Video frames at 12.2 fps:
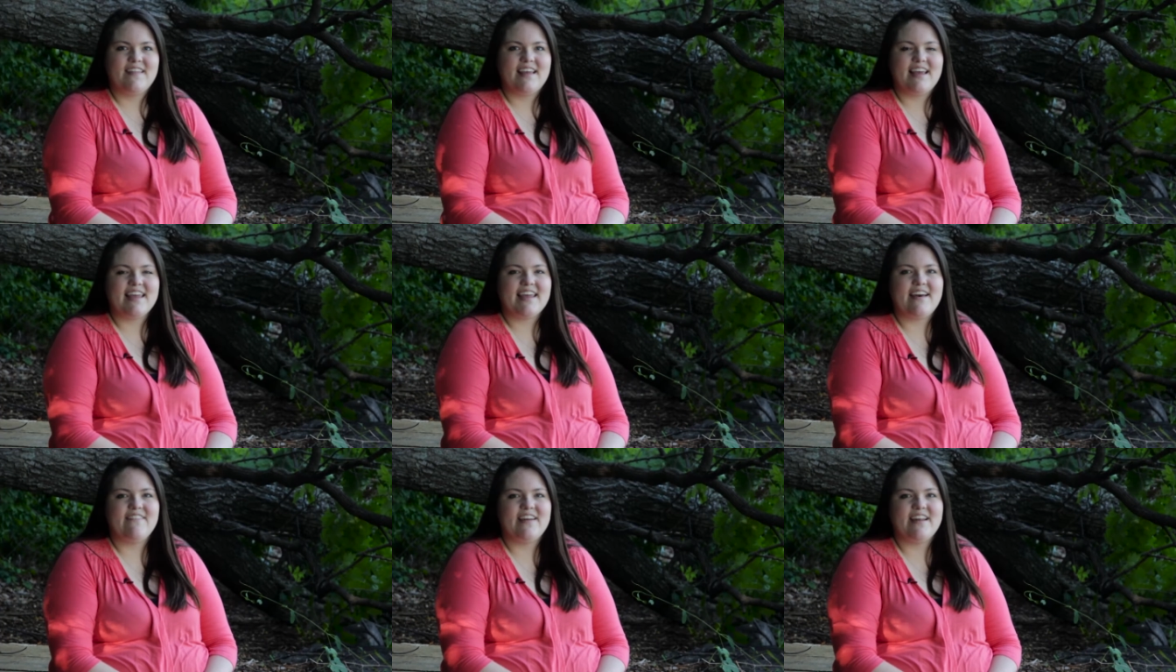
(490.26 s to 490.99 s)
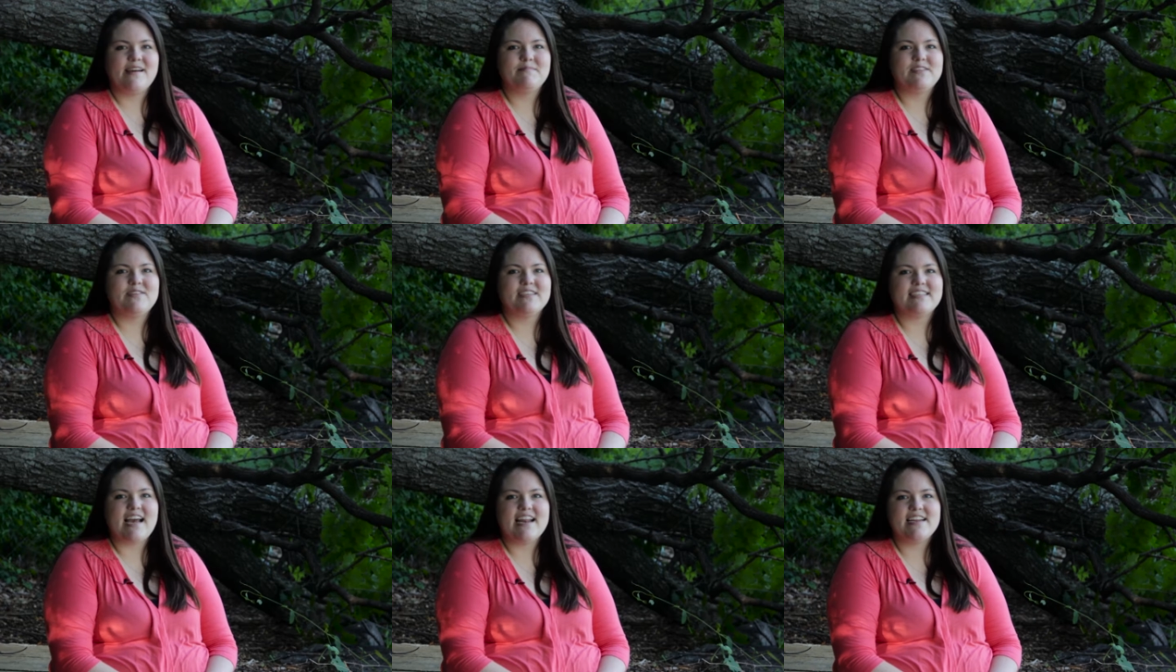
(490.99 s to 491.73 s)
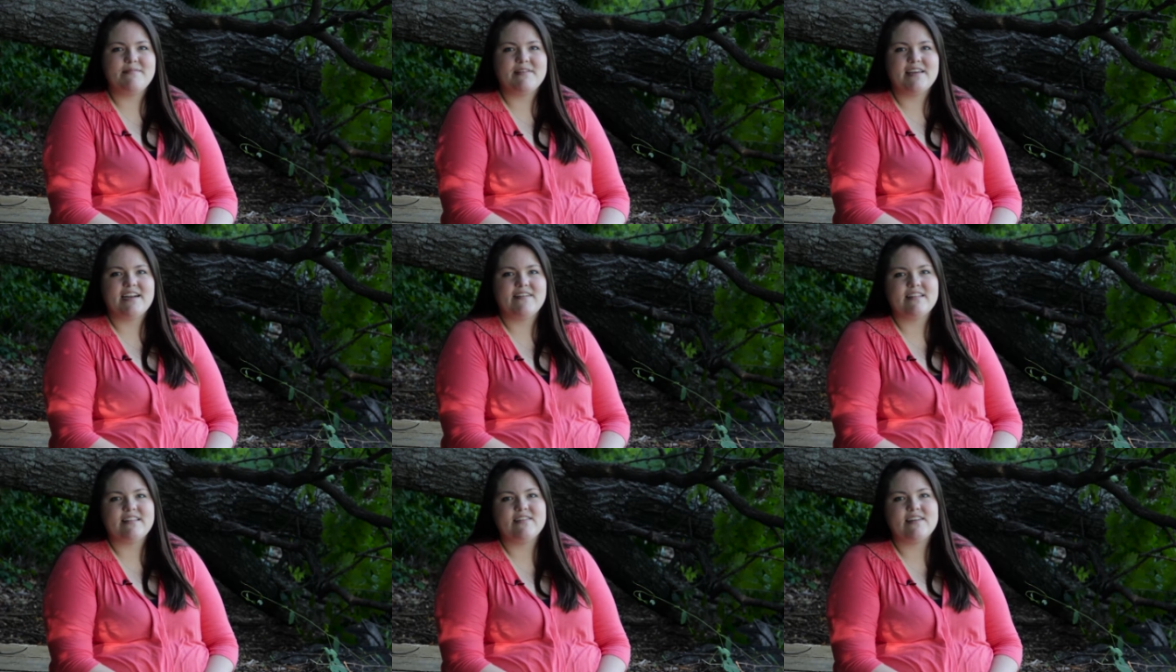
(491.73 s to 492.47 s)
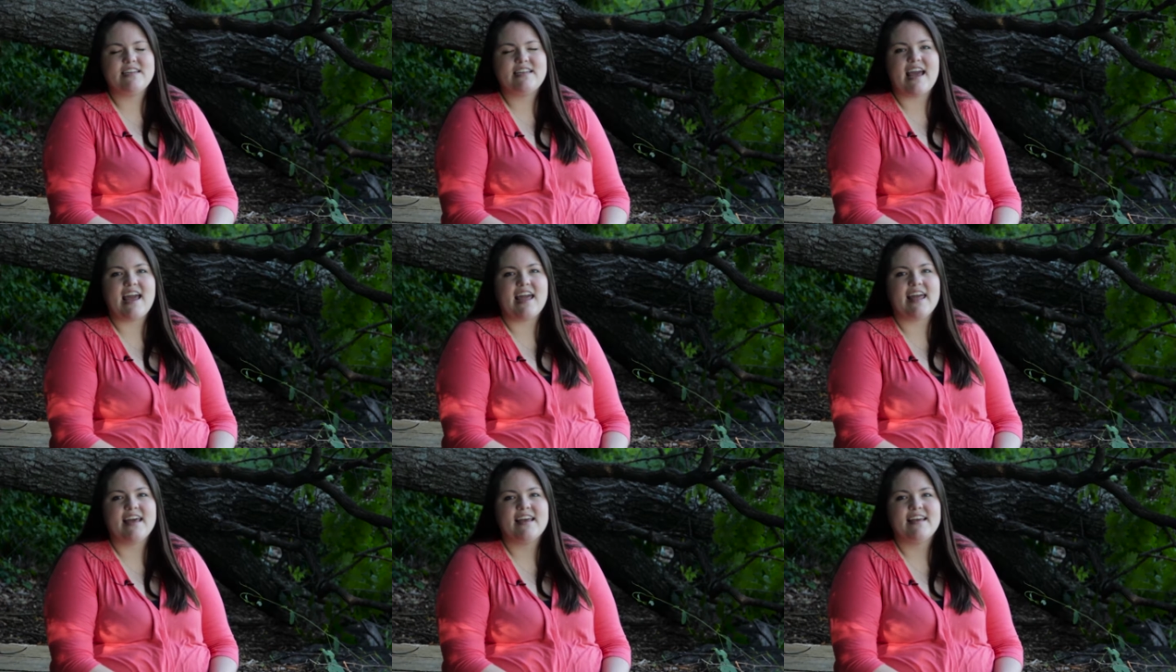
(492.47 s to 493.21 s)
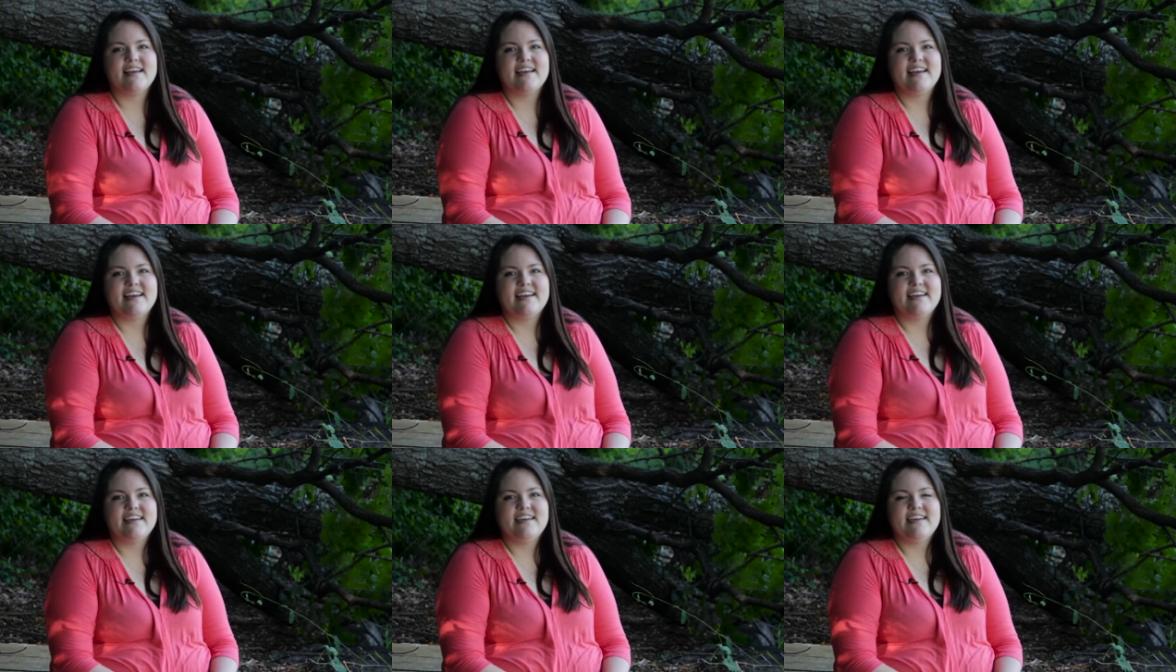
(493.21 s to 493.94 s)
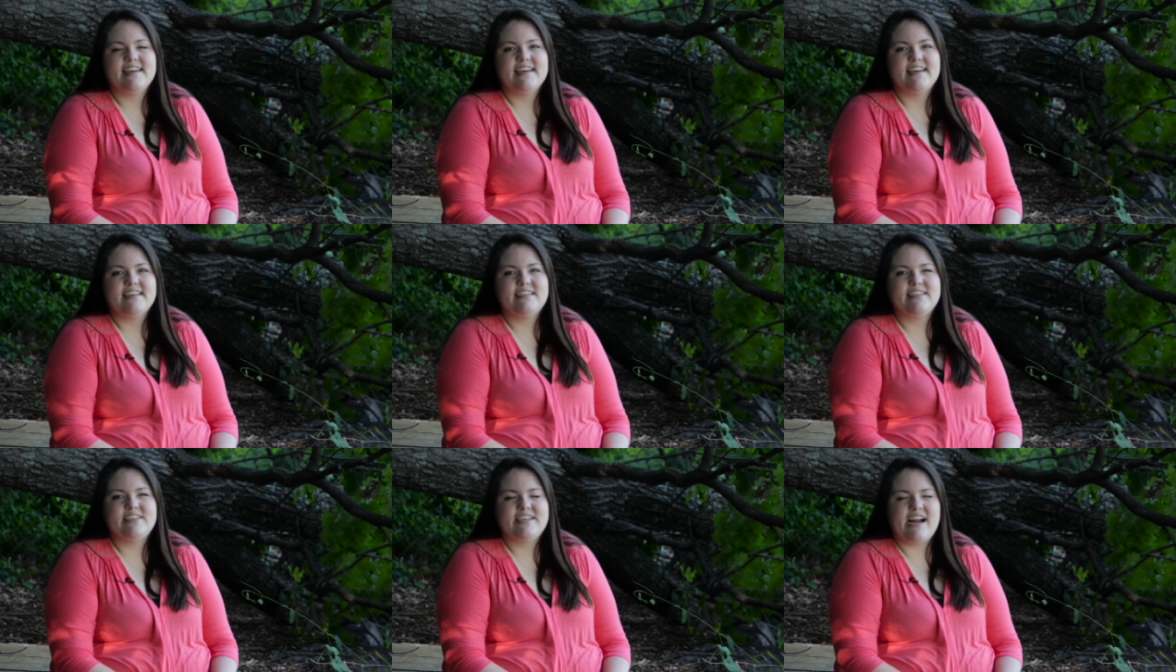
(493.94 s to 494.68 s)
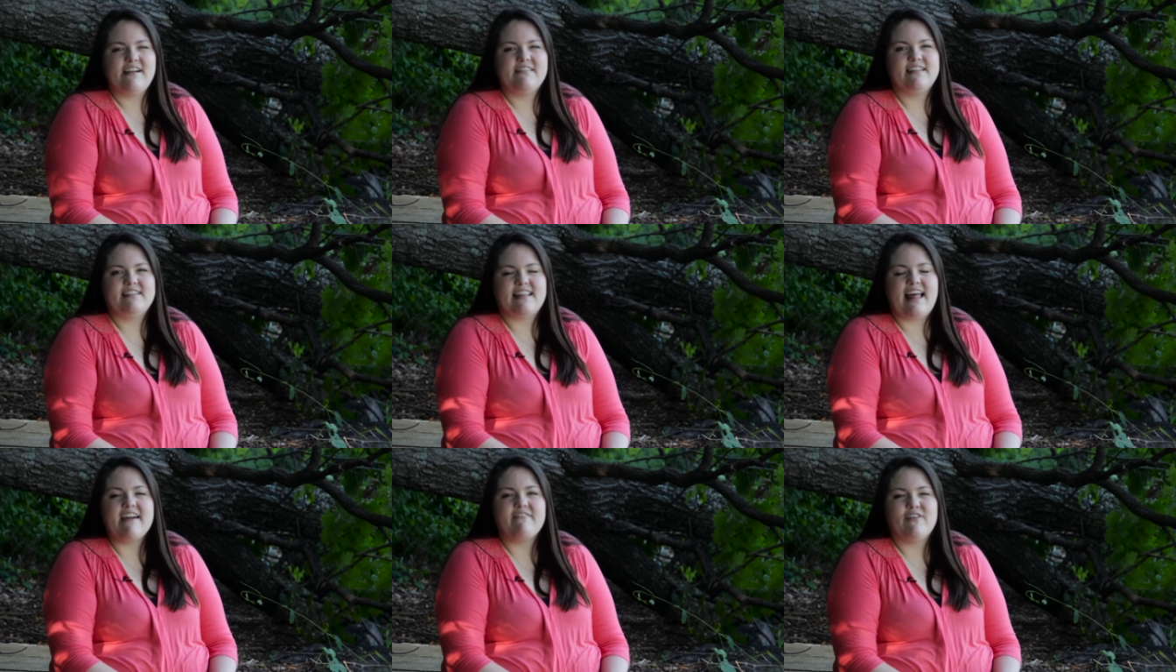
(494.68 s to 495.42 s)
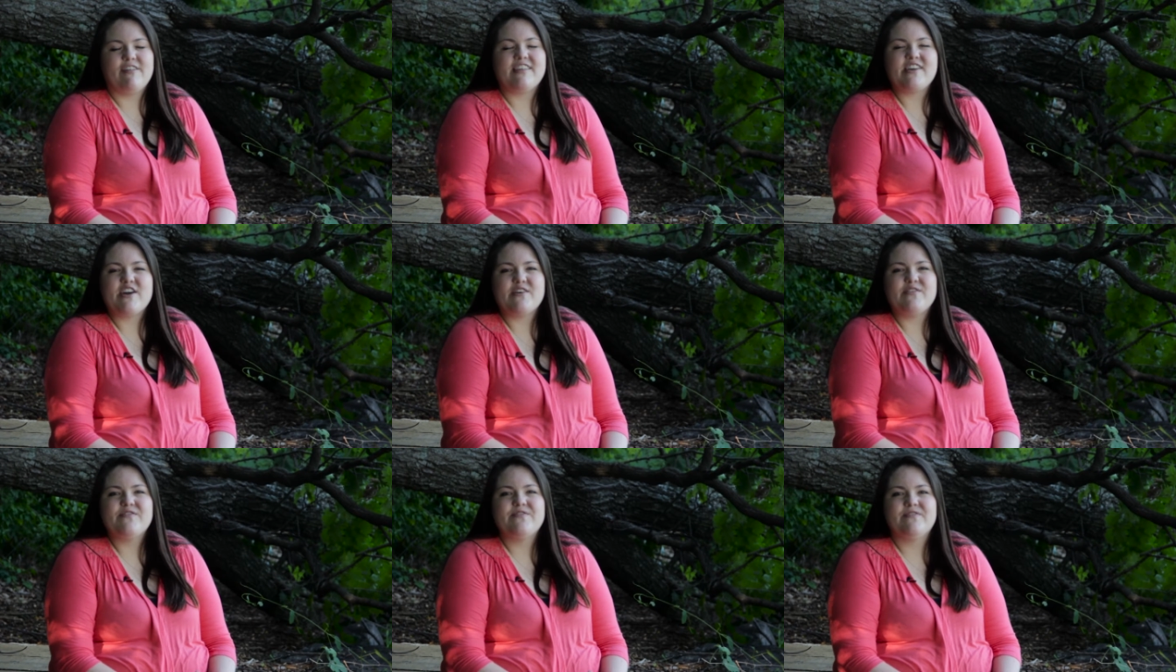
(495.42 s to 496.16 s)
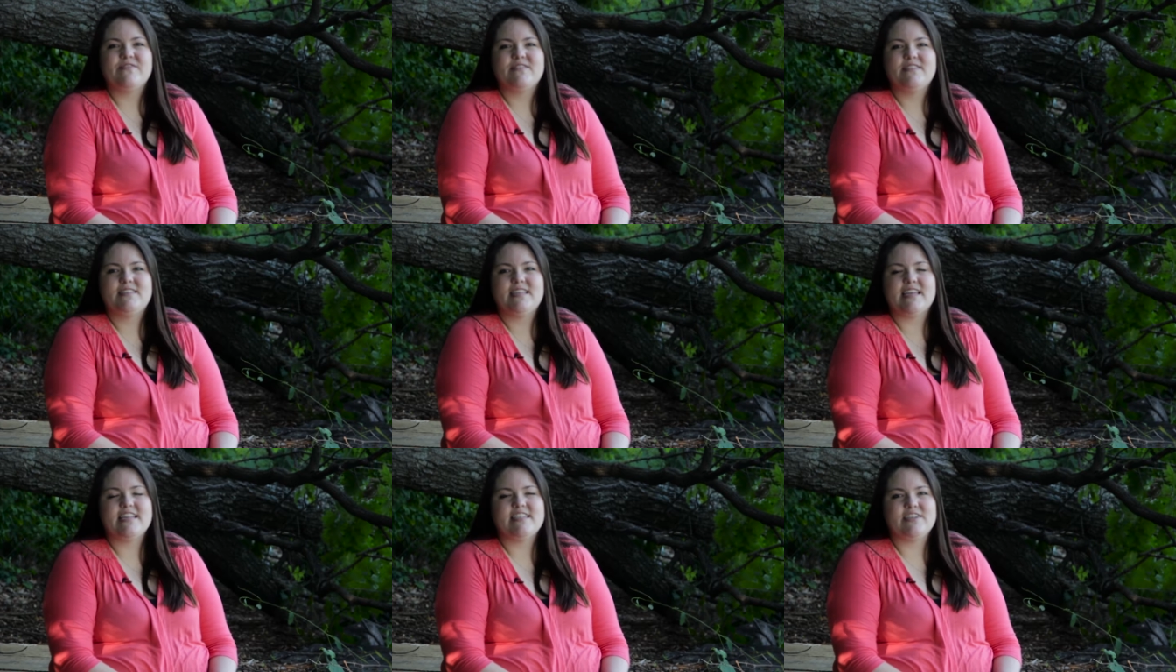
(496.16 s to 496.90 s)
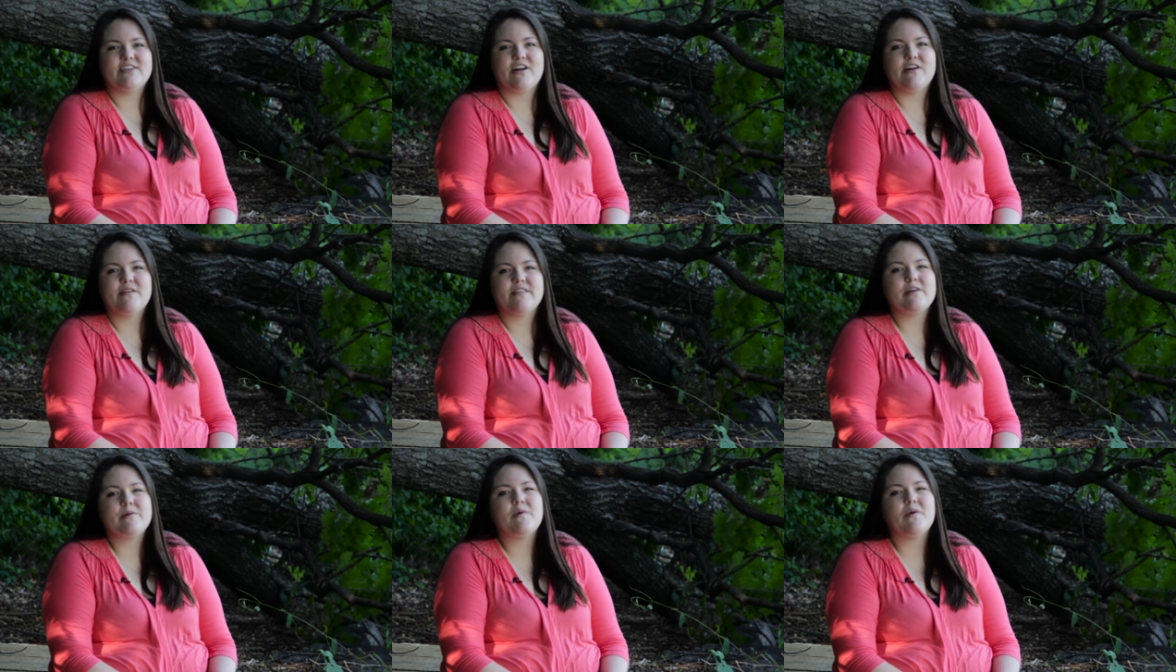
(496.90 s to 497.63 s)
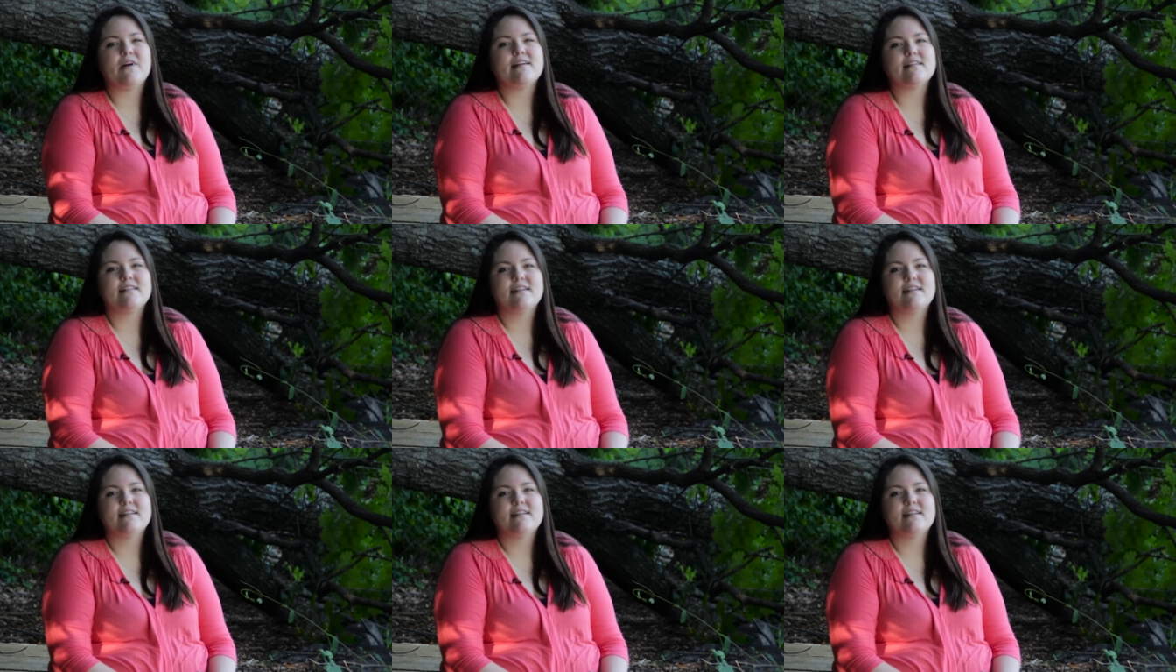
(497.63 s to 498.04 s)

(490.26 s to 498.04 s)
Hey Kevin, I'm so excited to be here with you today, to share this life with you, to get to grow with you more,